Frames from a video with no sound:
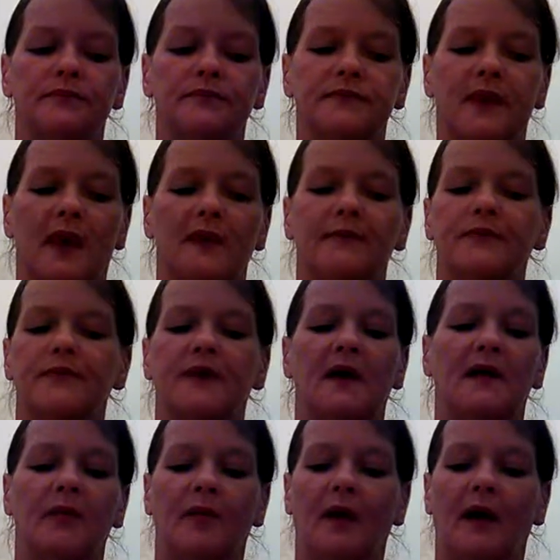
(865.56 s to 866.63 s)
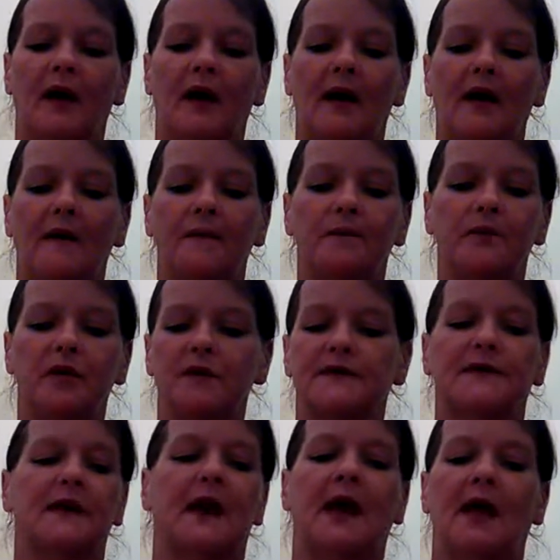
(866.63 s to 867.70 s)
types of
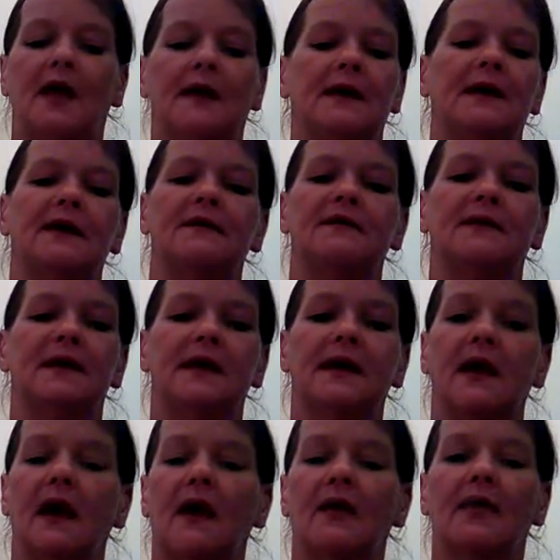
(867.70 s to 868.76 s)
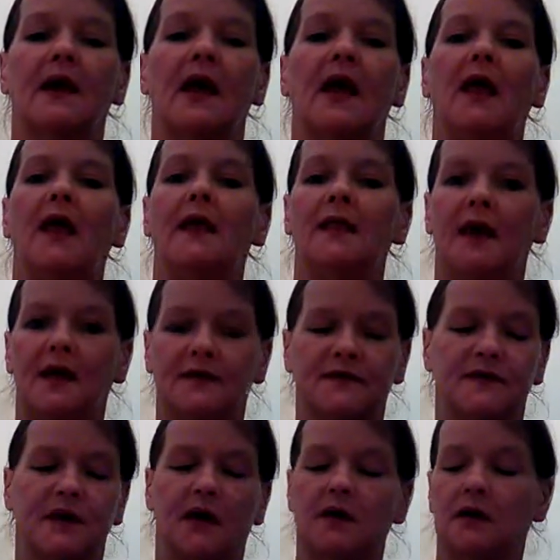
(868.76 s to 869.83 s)
personalities together, and that's
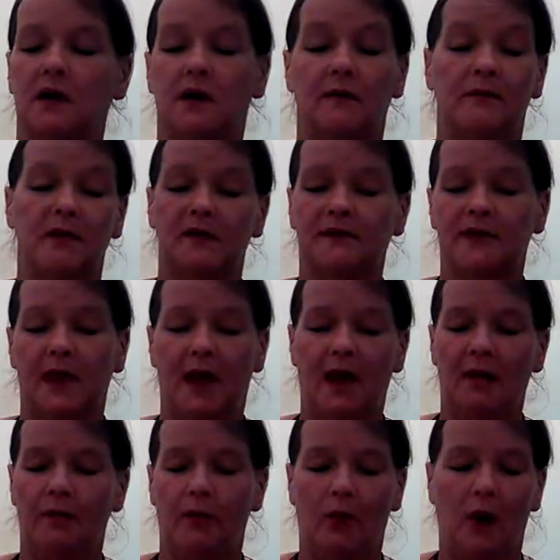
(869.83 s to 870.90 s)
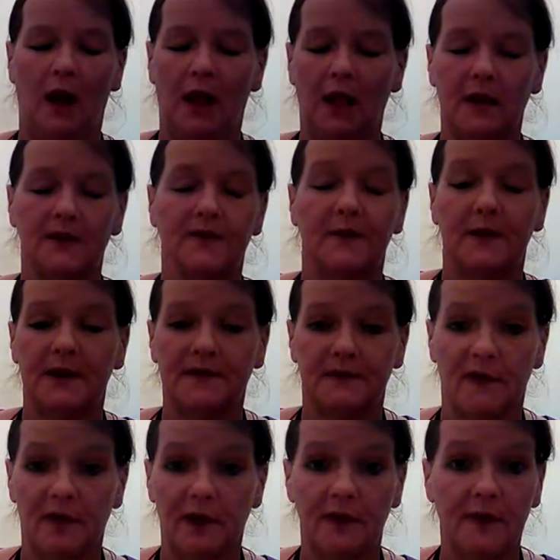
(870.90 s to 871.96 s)
not going to mix up well,
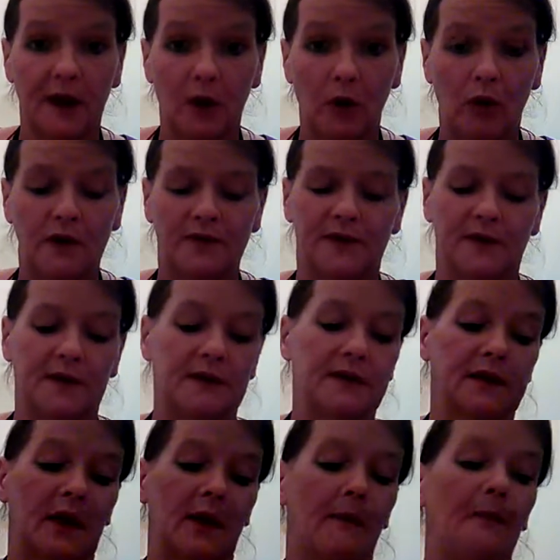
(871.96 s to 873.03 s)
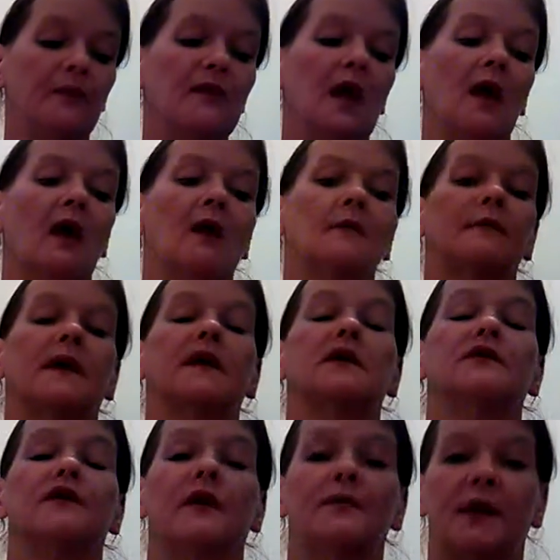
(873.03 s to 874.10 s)
especially in the court system,
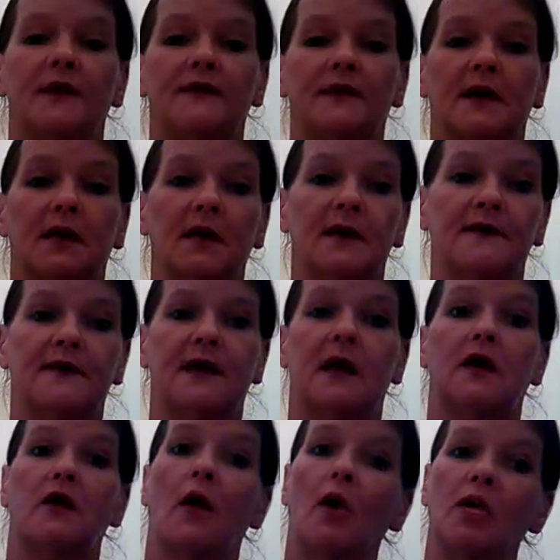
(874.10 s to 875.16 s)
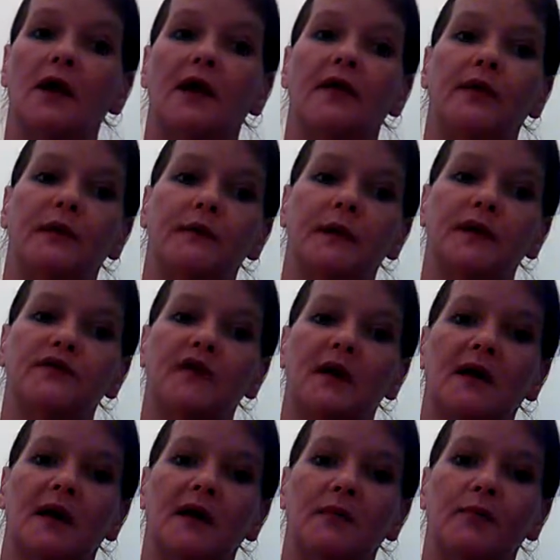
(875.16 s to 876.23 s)
because you're basically saying only the rich are
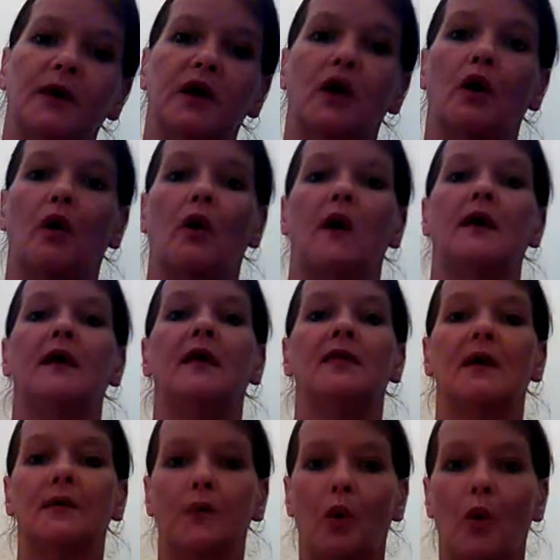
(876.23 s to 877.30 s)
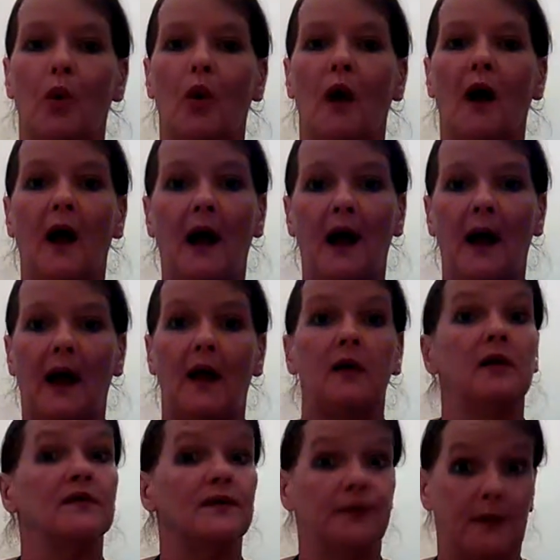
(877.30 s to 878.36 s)
going to be heard and the poor aren't.
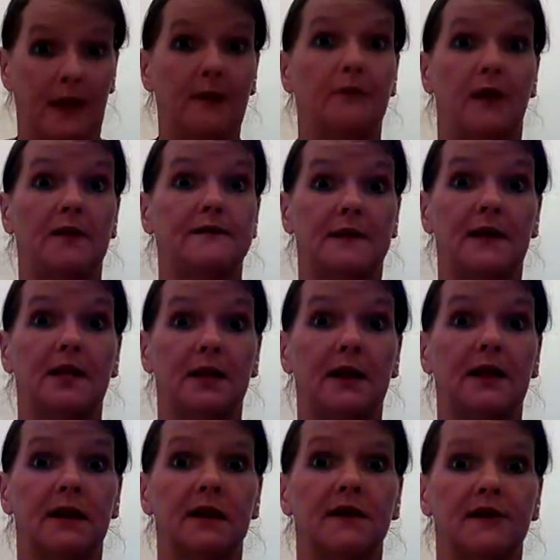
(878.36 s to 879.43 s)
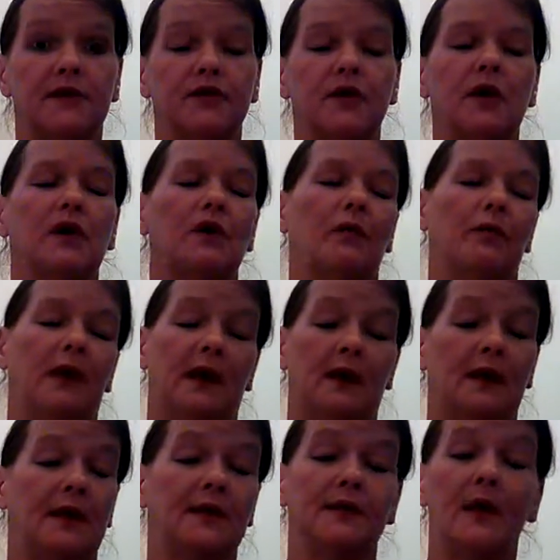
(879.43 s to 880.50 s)
And basically it is true,
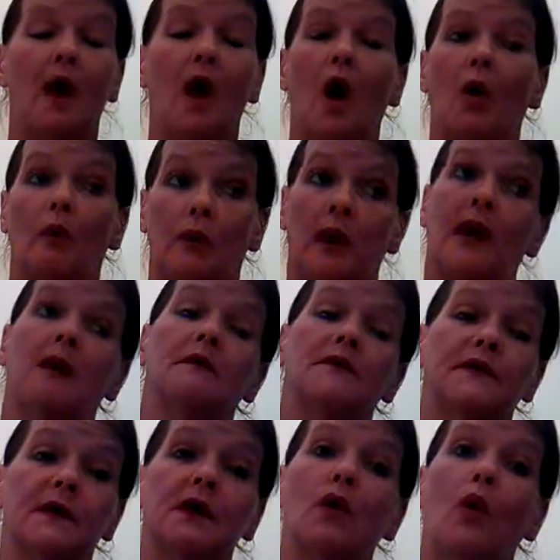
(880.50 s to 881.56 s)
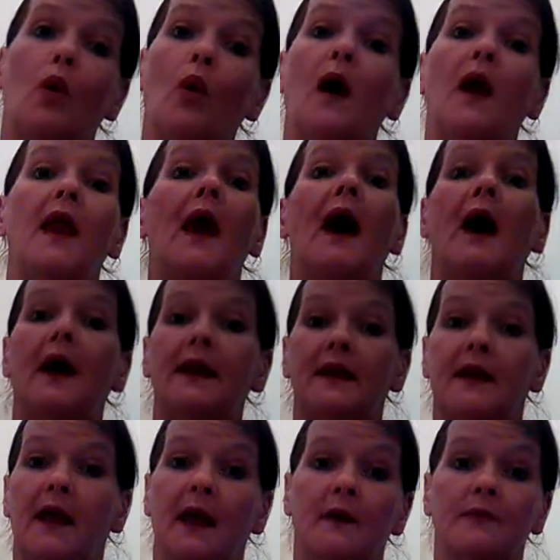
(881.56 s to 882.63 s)
because when I was in court, I
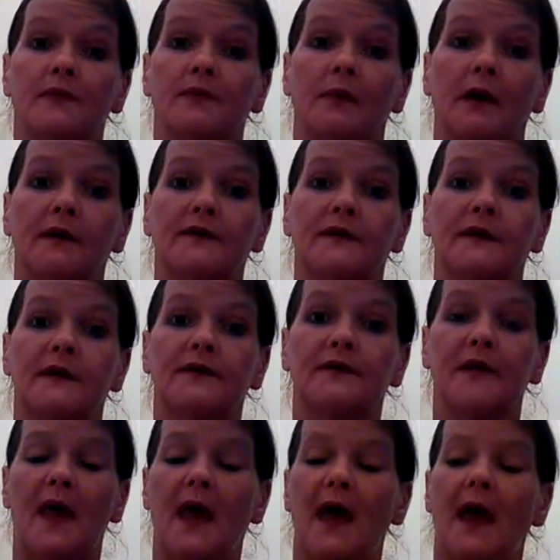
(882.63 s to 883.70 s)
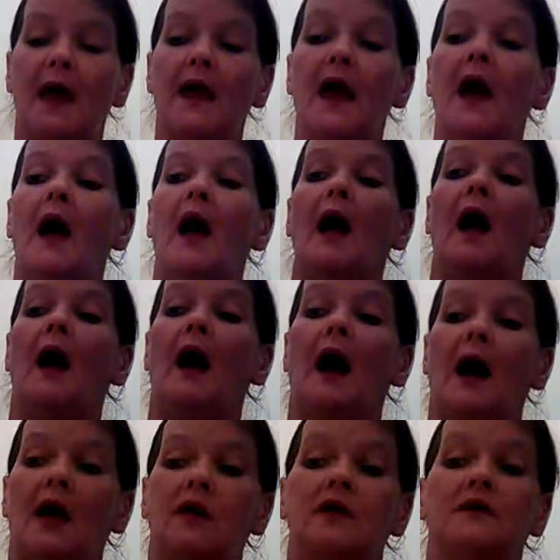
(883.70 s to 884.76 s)
didn't have as much to say.
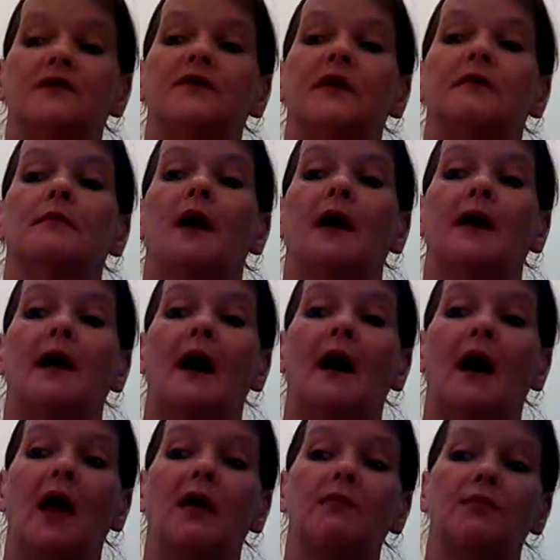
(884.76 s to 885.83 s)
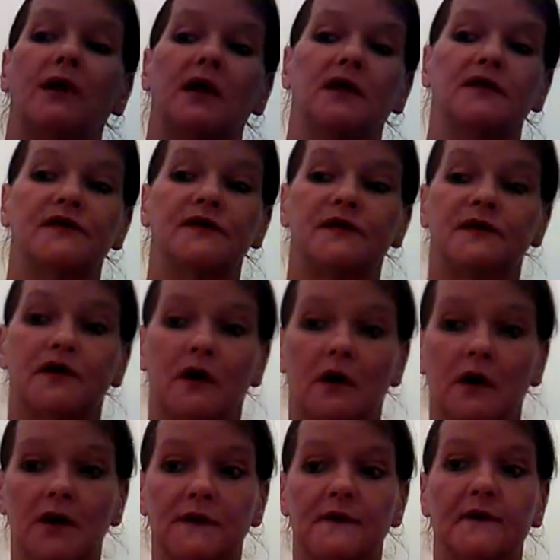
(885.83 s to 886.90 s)
I could see my guy being
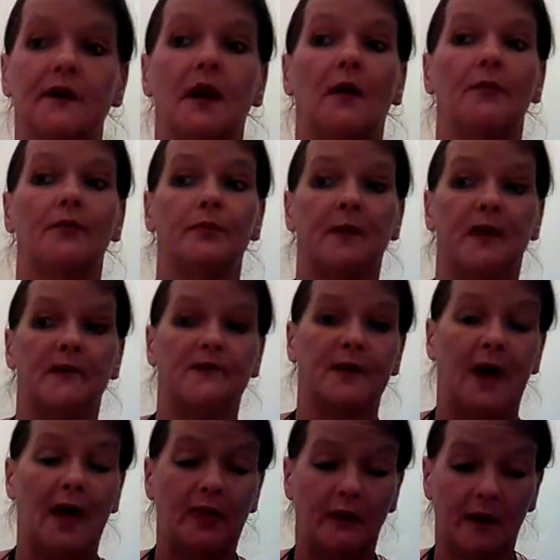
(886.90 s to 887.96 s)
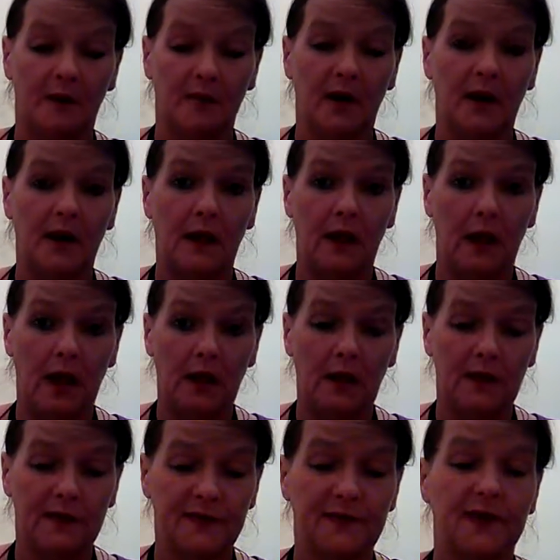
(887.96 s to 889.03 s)
shushed, the father of my
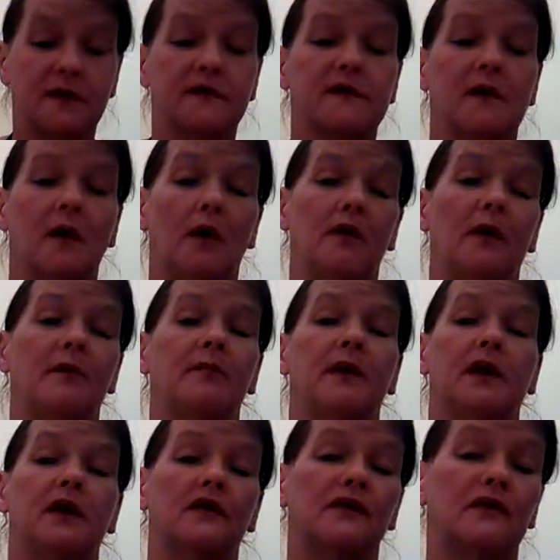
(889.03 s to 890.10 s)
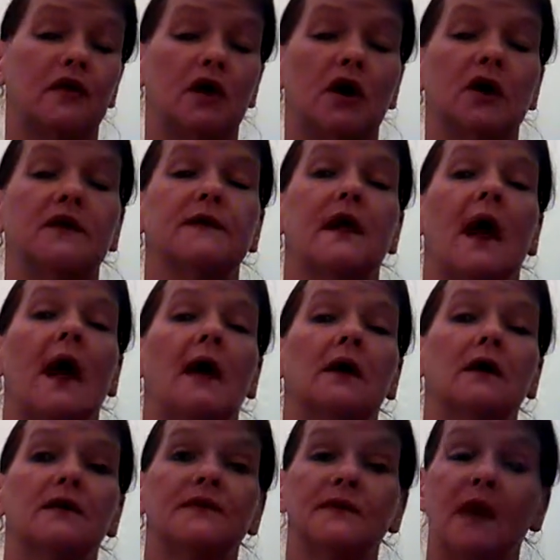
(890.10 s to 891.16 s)
6 children being shushed. I
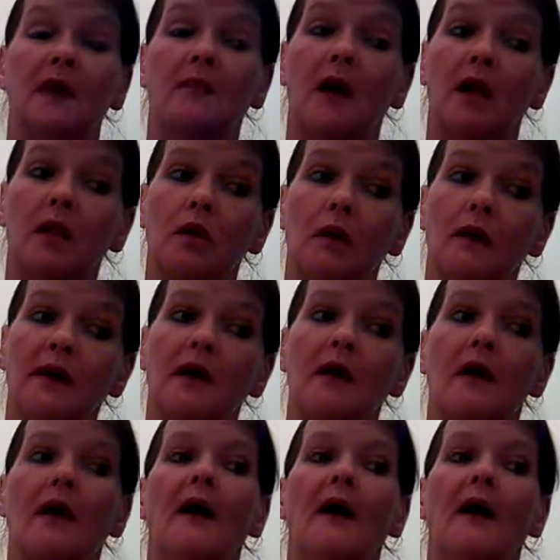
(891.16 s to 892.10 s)
could see my lawyer